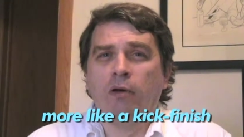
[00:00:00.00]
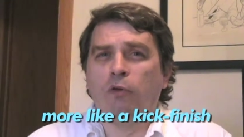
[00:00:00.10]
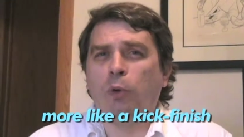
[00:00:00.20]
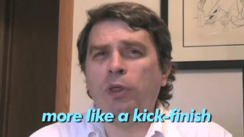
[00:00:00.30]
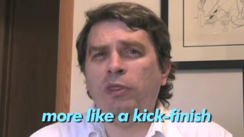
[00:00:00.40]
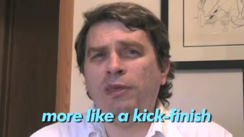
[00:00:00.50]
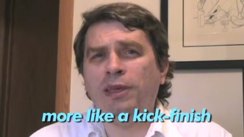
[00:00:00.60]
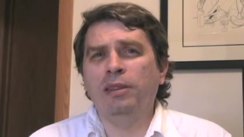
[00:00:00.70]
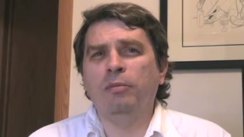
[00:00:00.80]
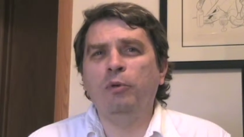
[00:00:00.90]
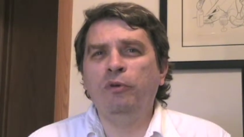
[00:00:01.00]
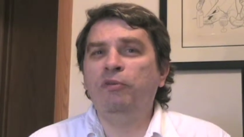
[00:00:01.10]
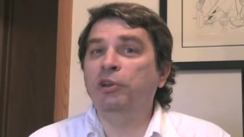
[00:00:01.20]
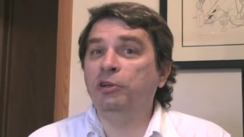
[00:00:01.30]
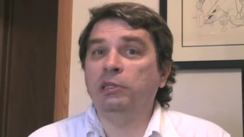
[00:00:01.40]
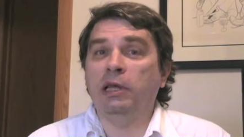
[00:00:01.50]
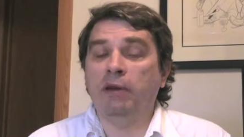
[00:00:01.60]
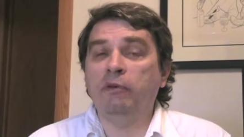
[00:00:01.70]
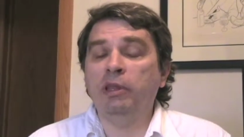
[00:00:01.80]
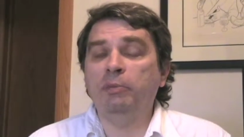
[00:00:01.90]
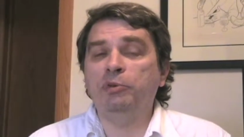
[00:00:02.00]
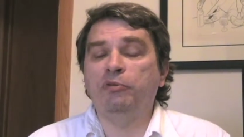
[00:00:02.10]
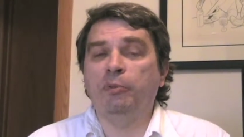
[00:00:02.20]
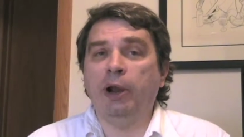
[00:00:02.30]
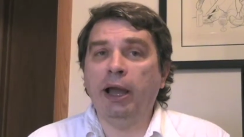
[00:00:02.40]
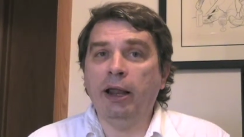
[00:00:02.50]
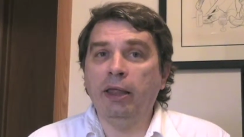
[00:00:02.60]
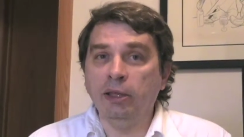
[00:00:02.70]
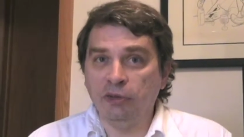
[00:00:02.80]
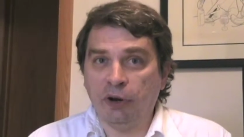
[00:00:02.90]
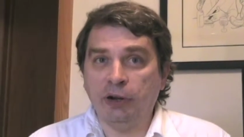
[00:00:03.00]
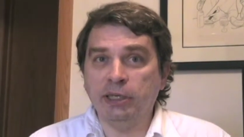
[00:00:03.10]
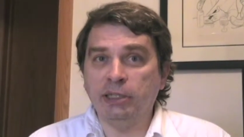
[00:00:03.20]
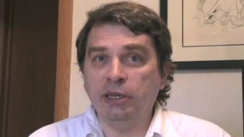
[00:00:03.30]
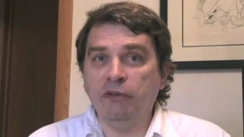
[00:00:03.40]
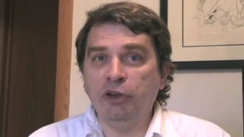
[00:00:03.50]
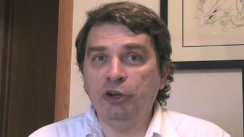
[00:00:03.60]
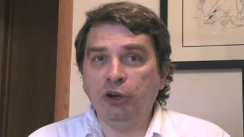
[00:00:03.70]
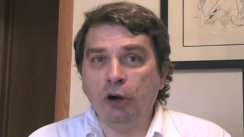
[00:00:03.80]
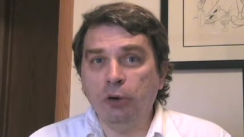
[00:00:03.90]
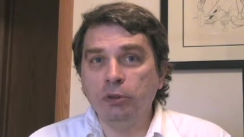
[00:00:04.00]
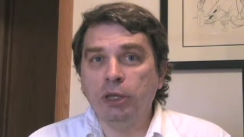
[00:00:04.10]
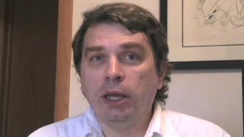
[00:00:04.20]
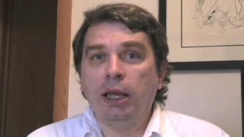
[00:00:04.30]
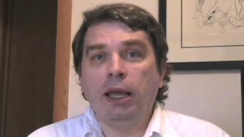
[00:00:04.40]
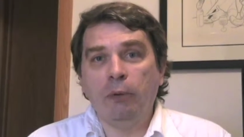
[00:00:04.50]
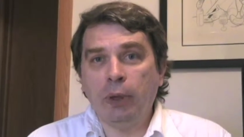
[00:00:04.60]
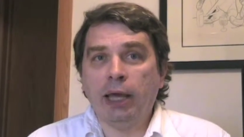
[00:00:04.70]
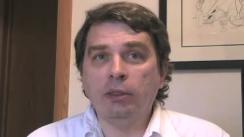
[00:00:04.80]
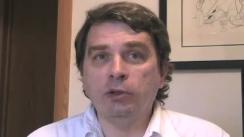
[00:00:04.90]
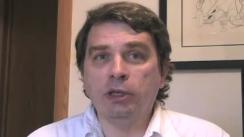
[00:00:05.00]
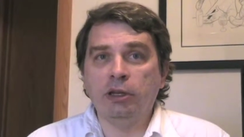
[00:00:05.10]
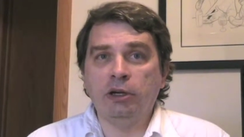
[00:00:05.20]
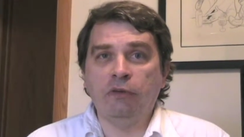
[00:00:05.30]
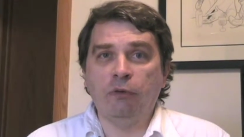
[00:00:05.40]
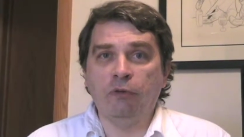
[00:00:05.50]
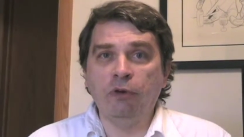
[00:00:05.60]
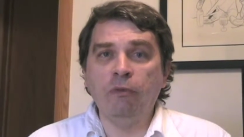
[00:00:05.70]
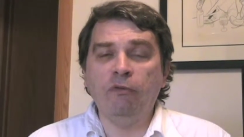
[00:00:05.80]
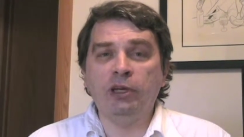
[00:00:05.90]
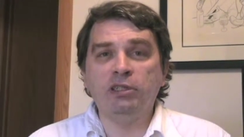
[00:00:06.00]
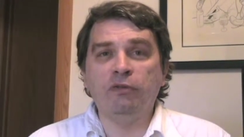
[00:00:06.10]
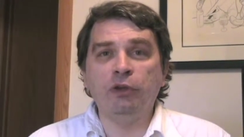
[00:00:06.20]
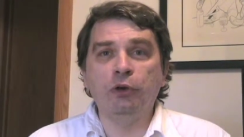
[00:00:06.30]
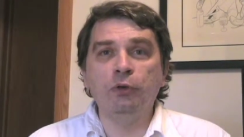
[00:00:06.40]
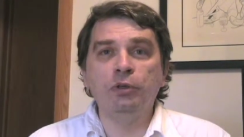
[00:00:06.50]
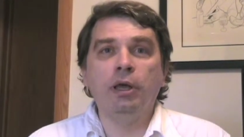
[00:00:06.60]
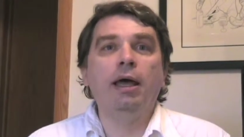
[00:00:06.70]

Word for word: For one thing, the movie features a lot of clips of Brad on these various TV shows, and we got those cleared for film festival use.